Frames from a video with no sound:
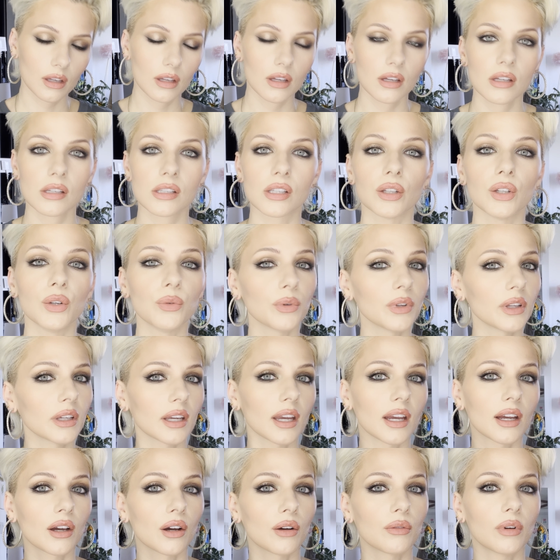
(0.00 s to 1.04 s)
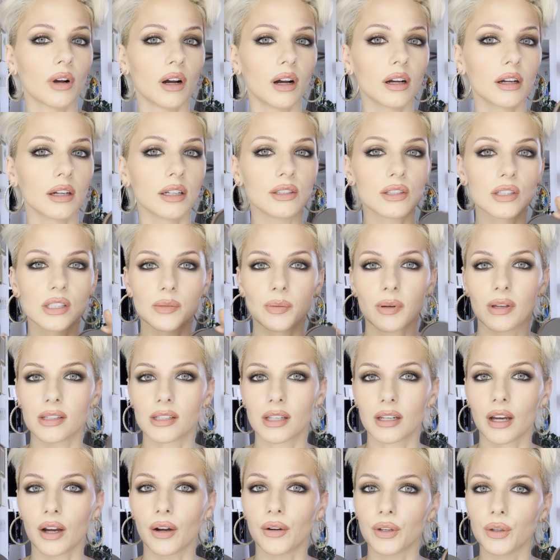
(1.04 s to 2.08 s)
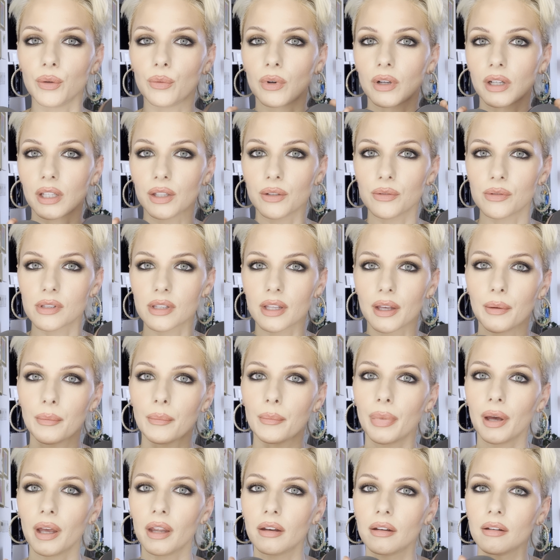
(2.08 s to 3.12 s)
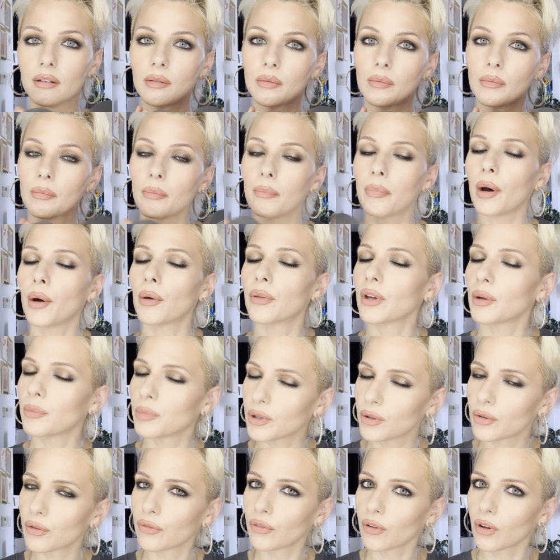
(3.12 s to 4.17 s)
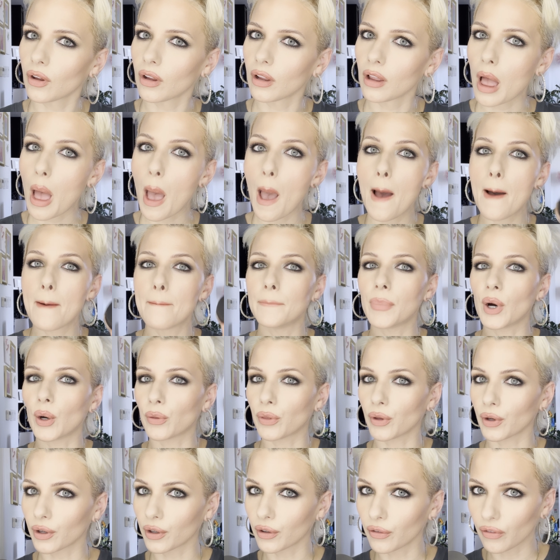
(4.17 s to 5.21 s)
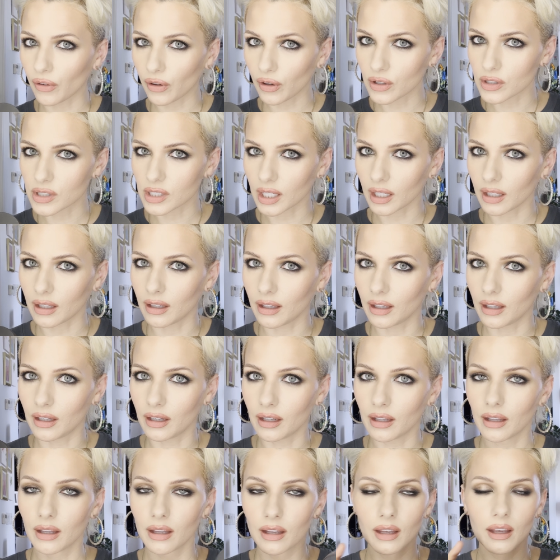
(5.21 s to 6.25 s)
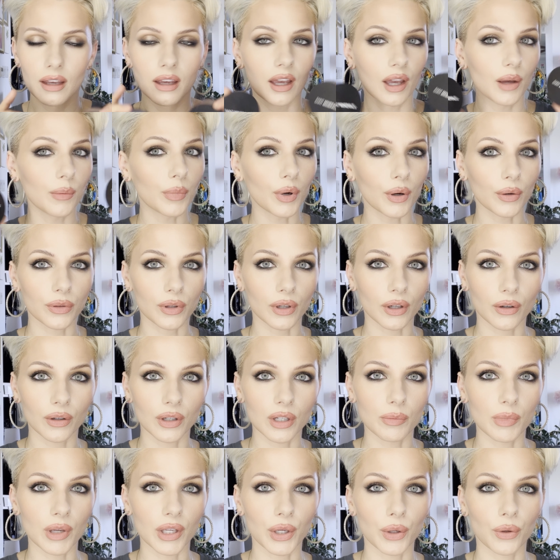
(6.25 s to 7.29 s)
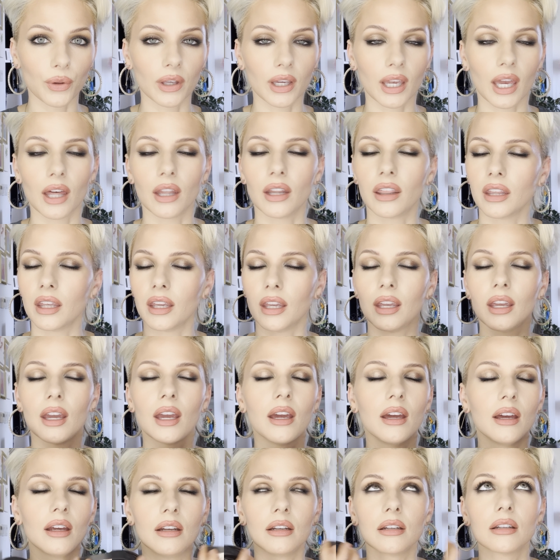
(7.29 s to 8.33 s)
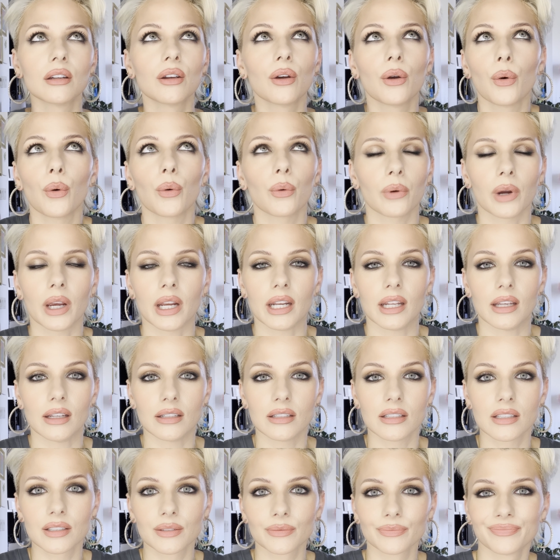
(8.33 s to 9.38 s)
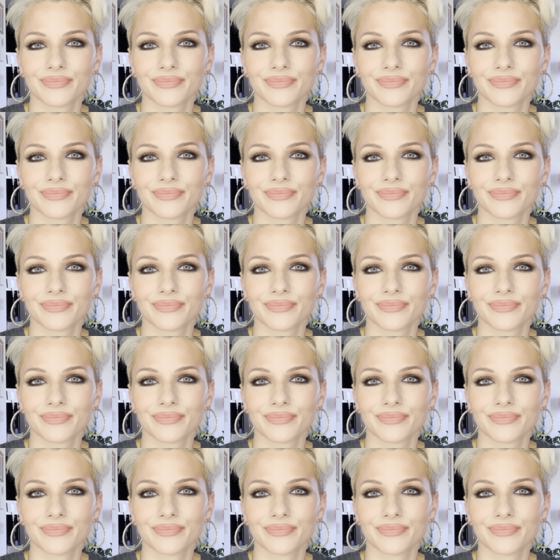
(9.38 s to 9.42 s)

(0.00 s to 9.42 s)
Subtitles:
So you really can't go wrong. It just depends on how you want to use them, but both are beautiful, both are good for your skin, and both are going to make you look healthy and radiant.